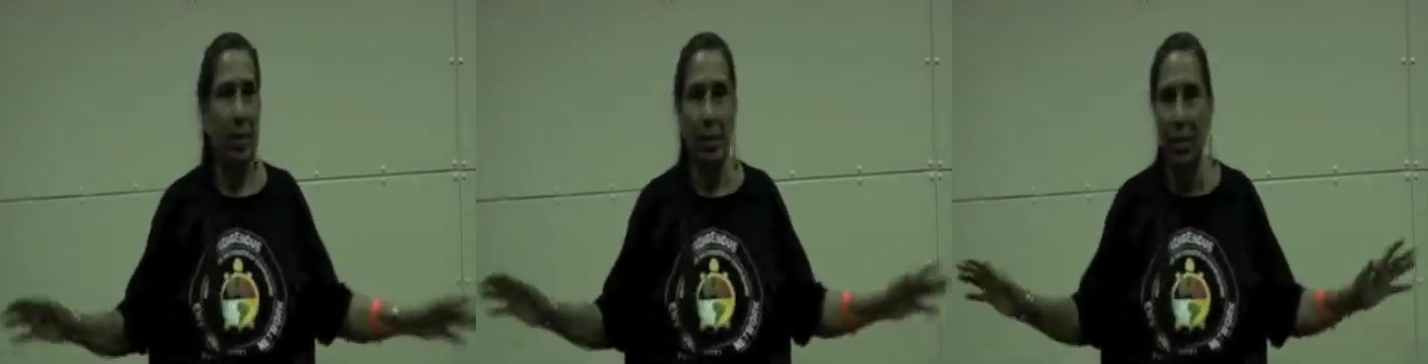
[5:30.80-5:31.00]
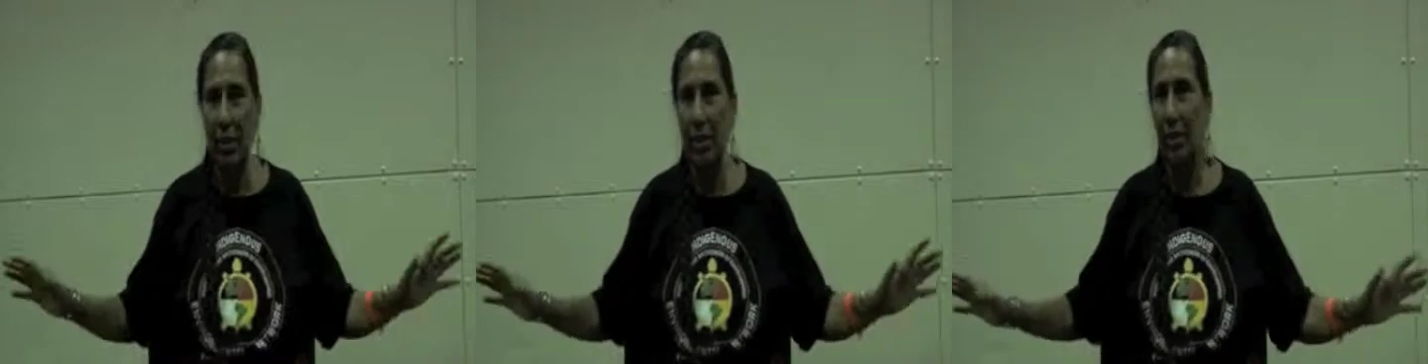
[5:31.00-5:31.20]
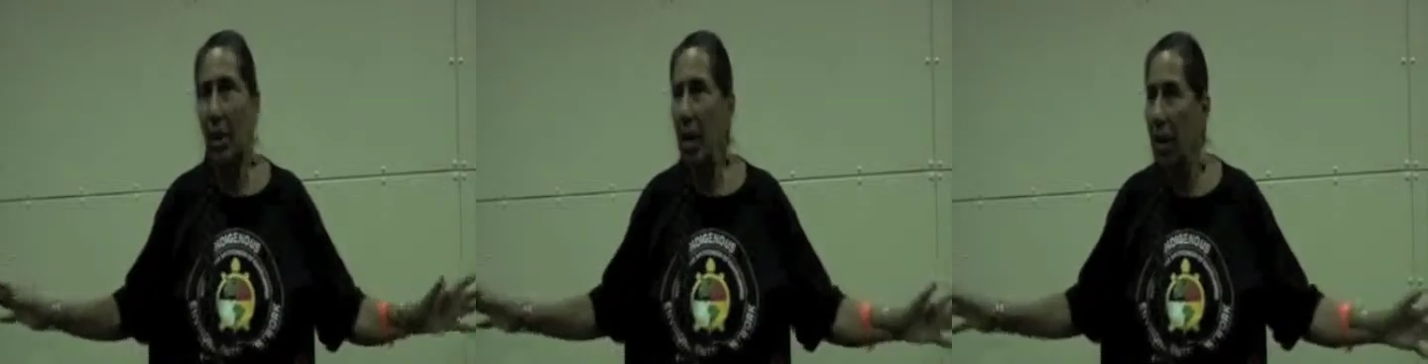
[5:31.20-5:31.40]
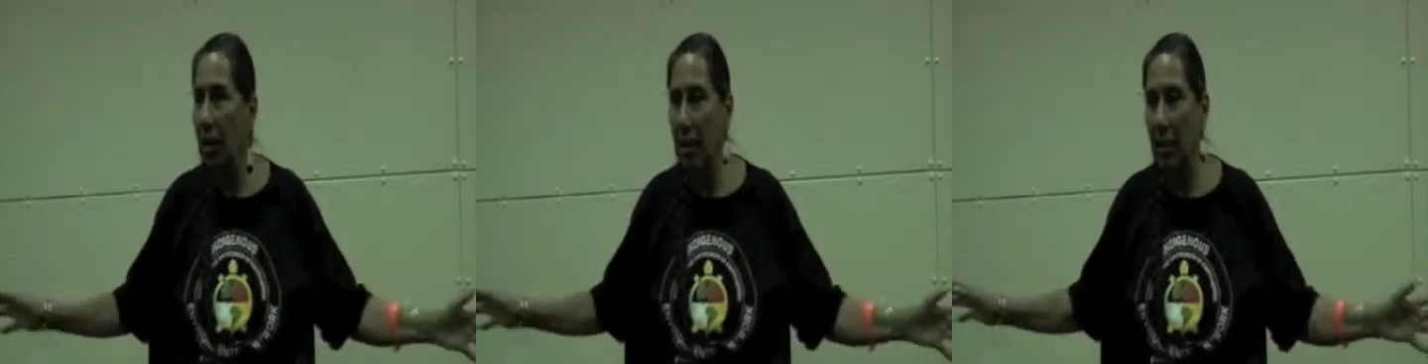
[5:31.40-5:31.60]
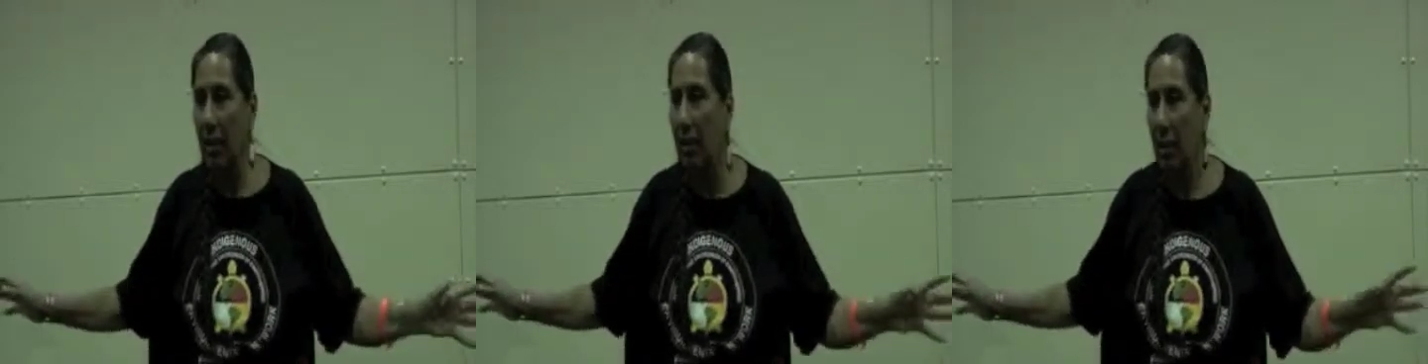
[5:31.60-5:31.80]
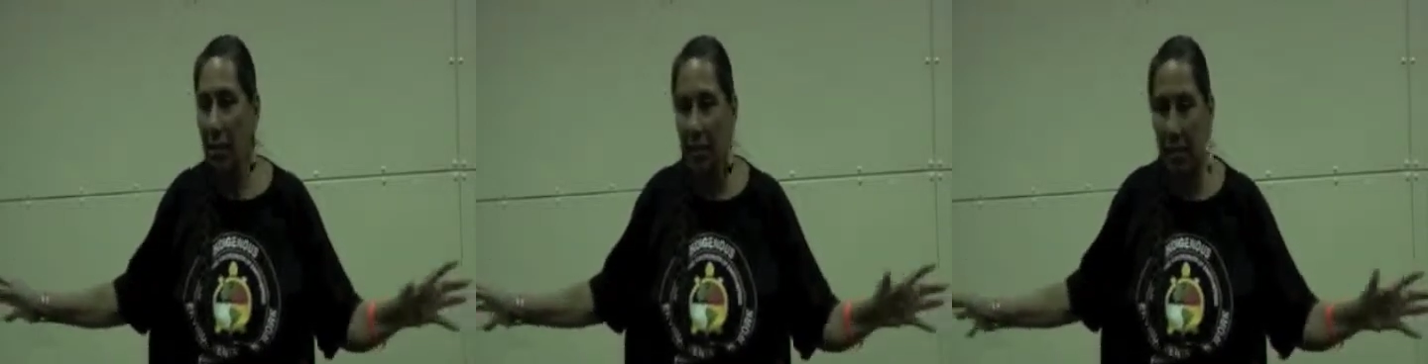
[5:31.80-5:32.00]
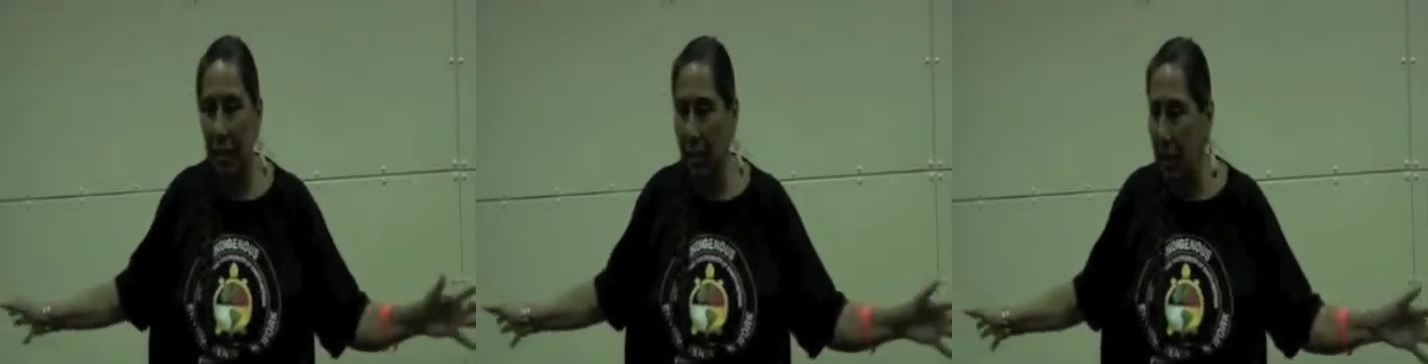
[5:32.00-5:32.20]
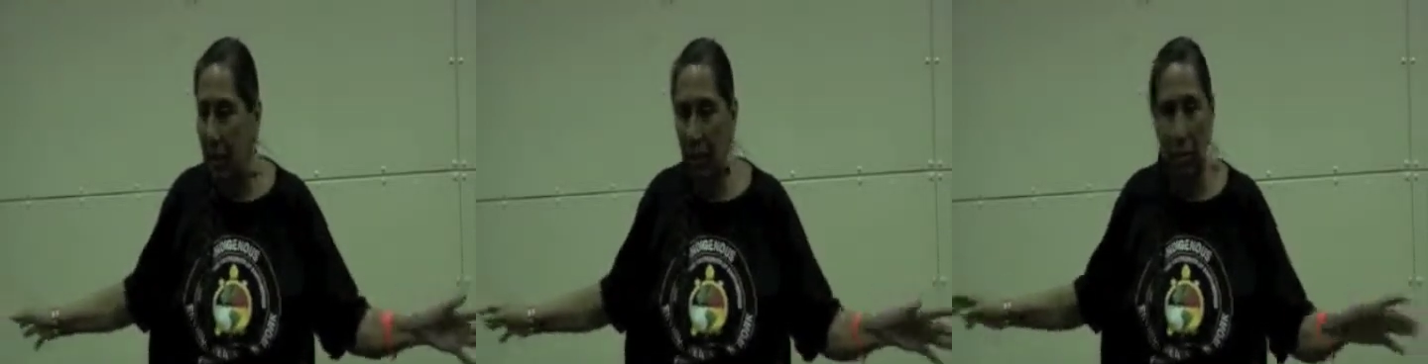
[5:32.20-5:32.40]
just on and on
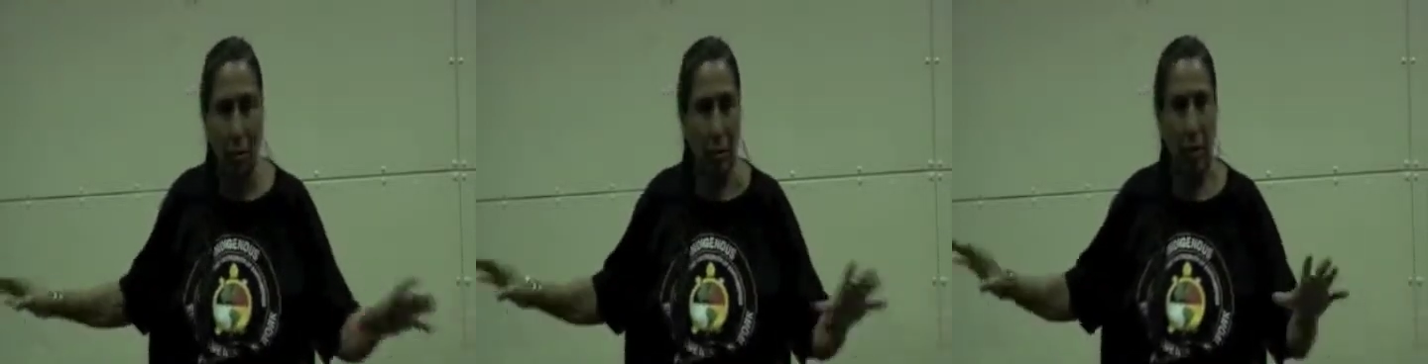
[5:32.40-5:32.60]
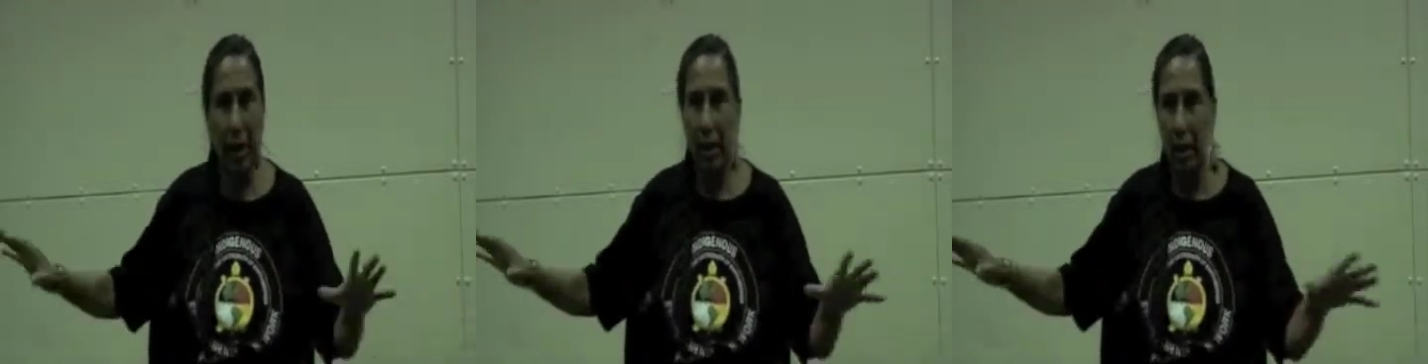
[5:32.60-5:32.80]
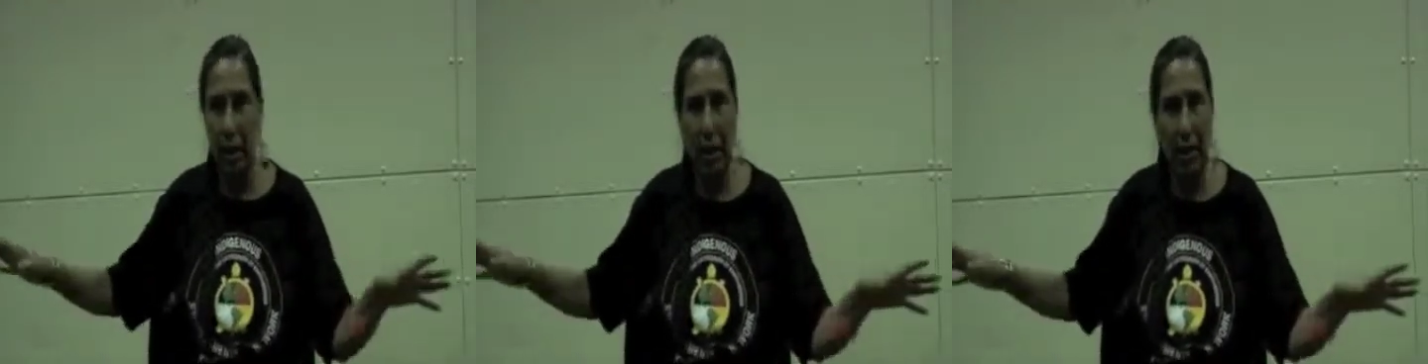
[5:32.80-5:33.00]
in every direction,